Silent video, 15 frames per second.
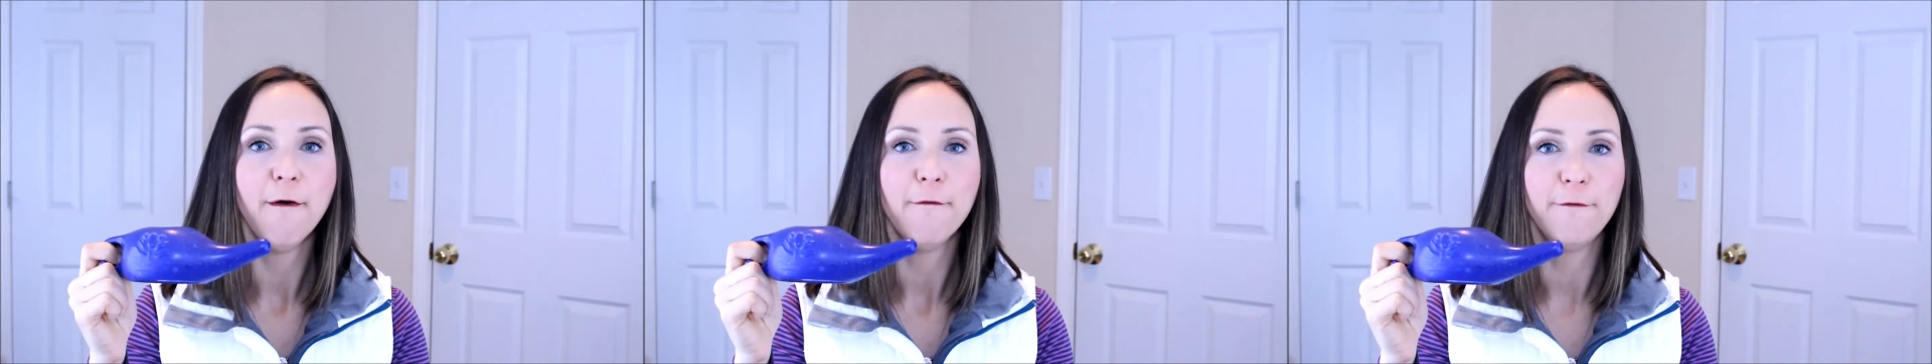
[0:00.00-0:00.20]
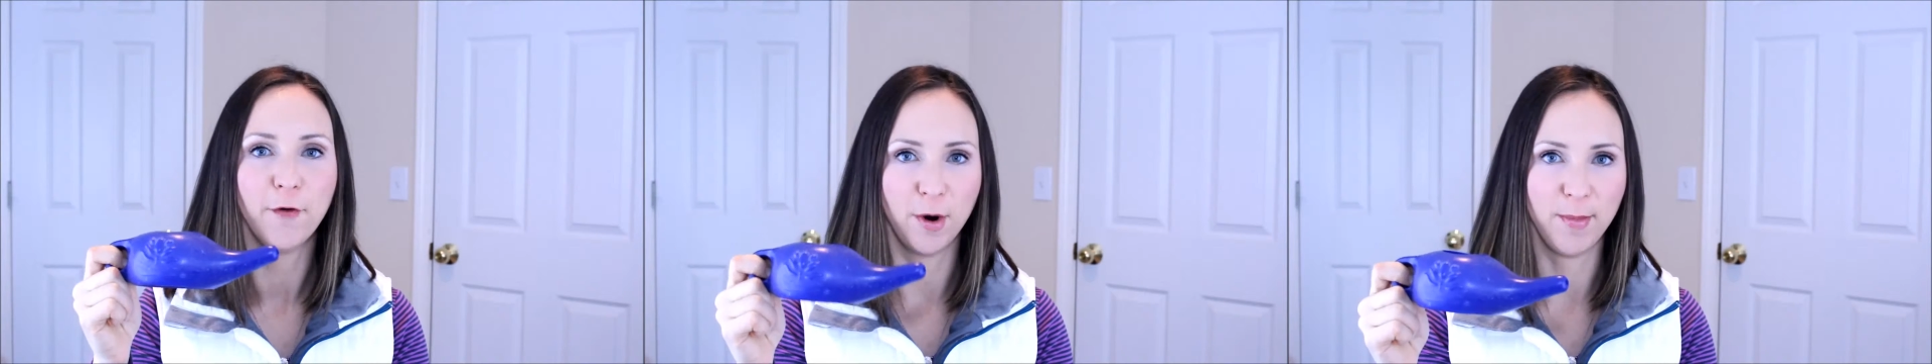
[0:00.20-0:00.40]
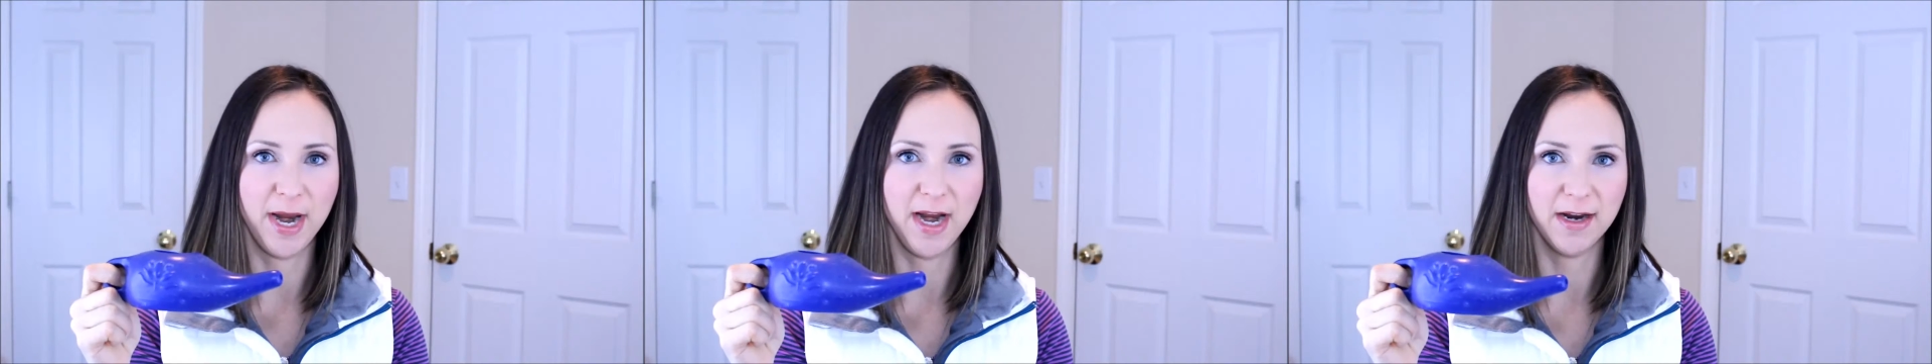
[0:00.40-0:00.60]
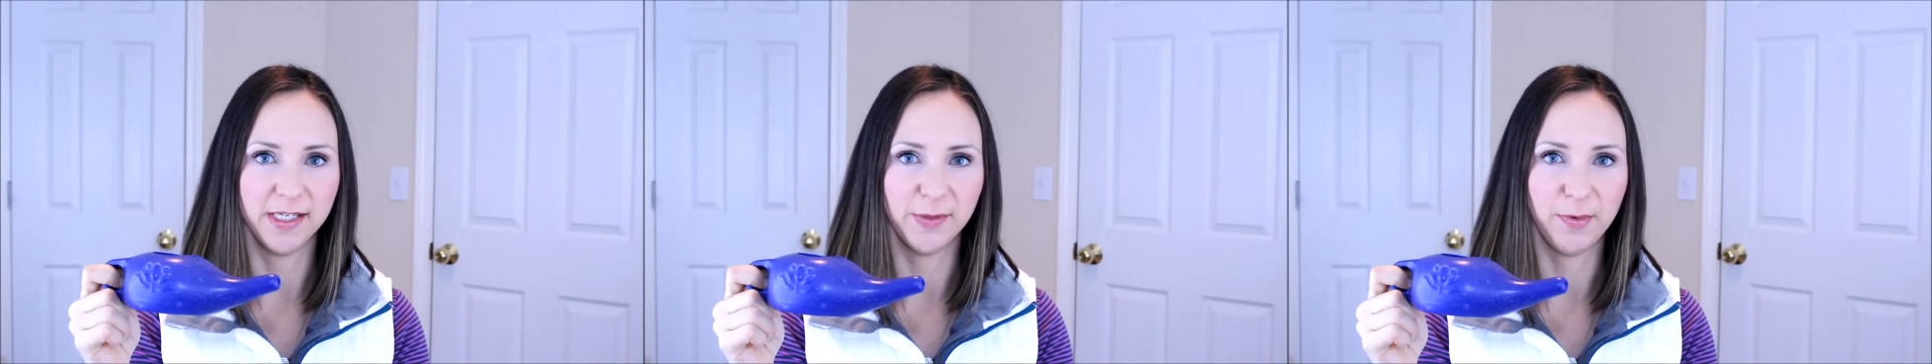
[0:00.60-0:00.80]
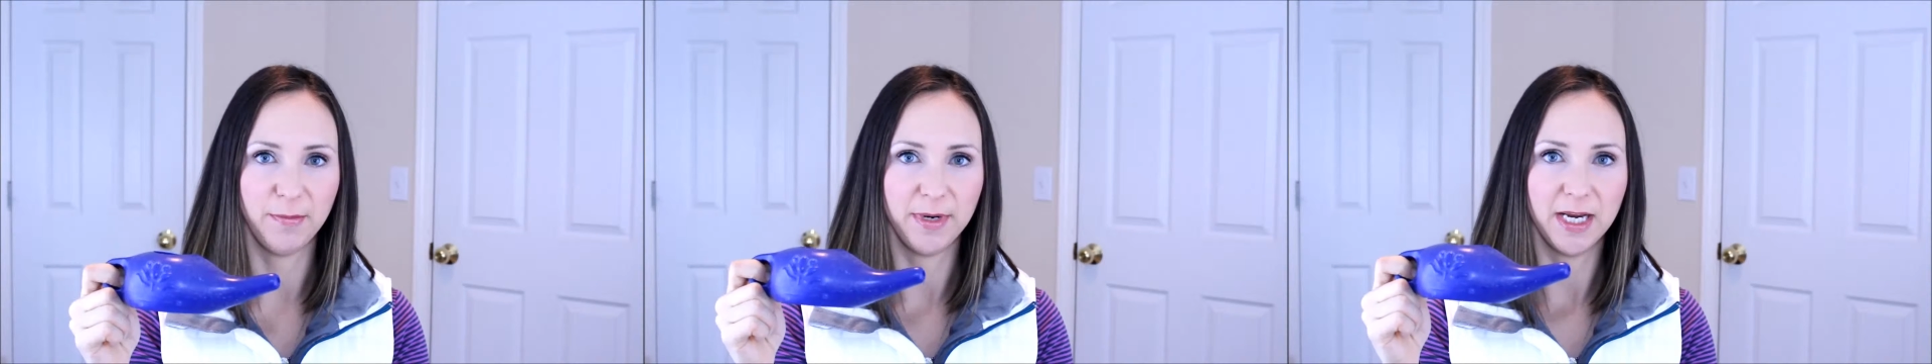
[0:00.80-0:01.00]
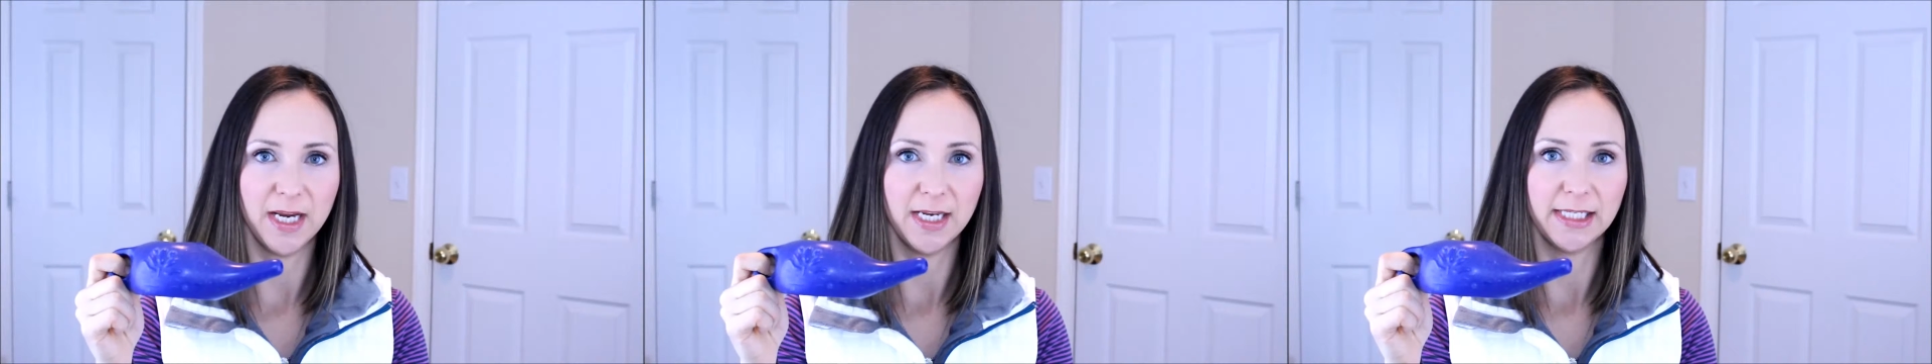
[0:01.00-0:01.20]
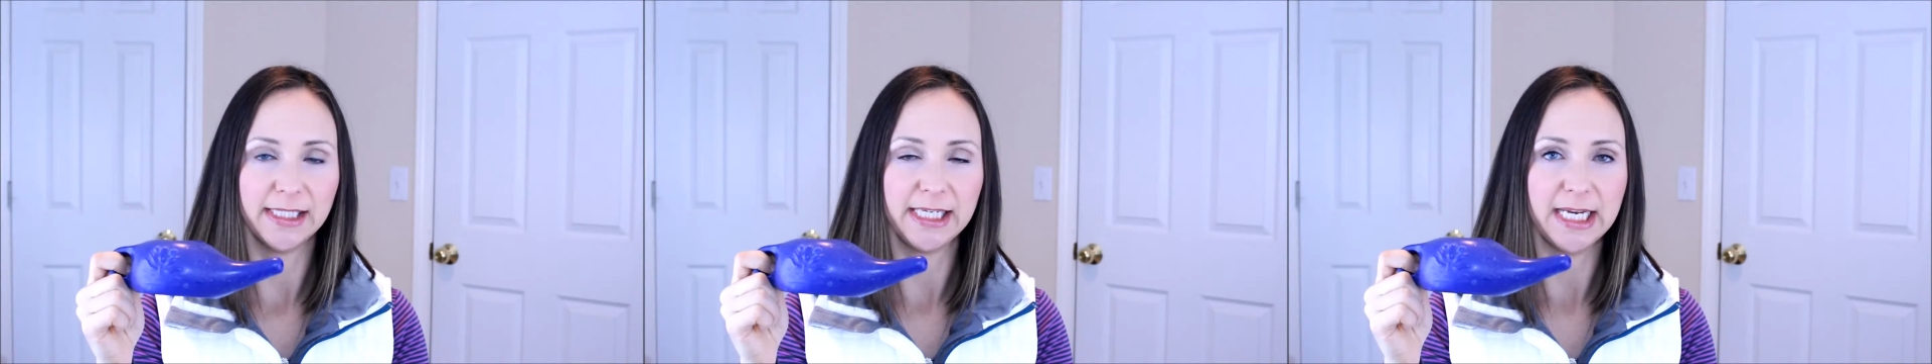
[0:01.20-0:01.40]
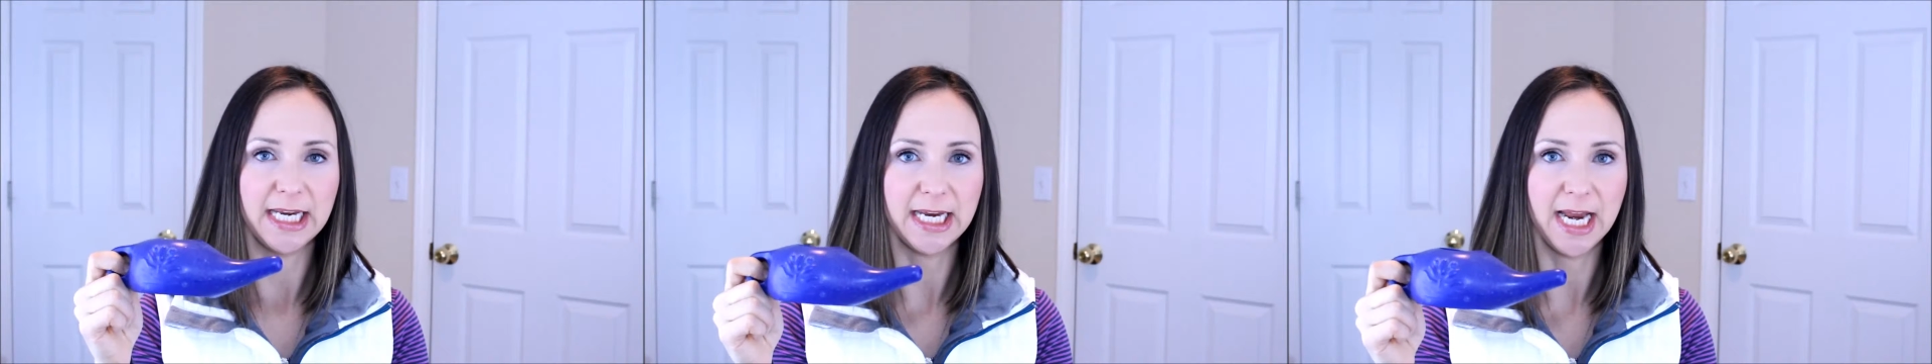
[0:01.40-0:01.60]
for my husband
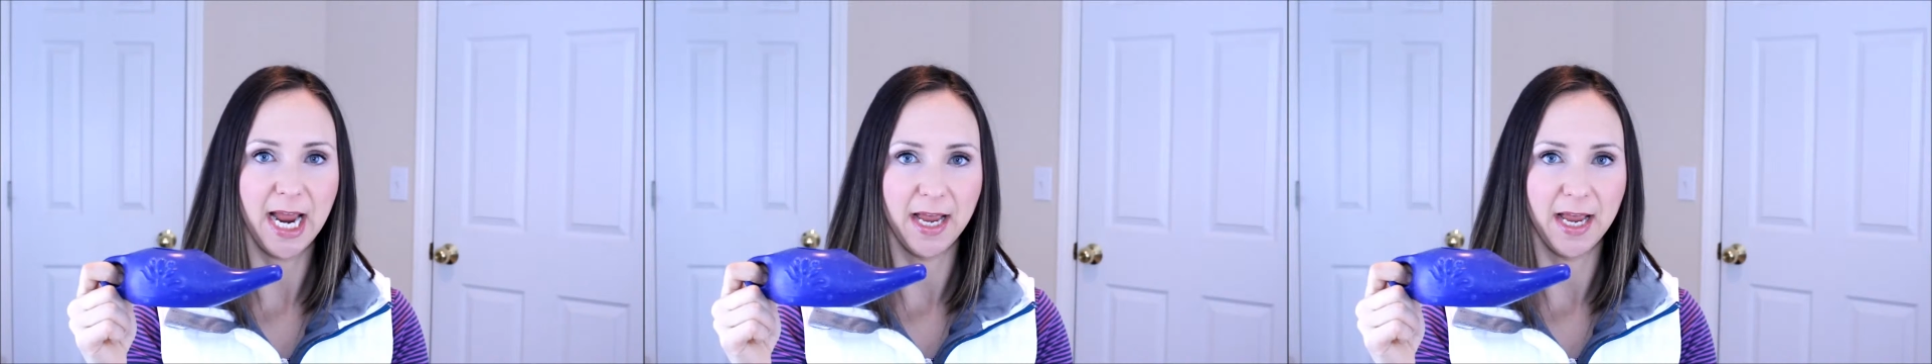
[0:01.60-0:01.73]
because he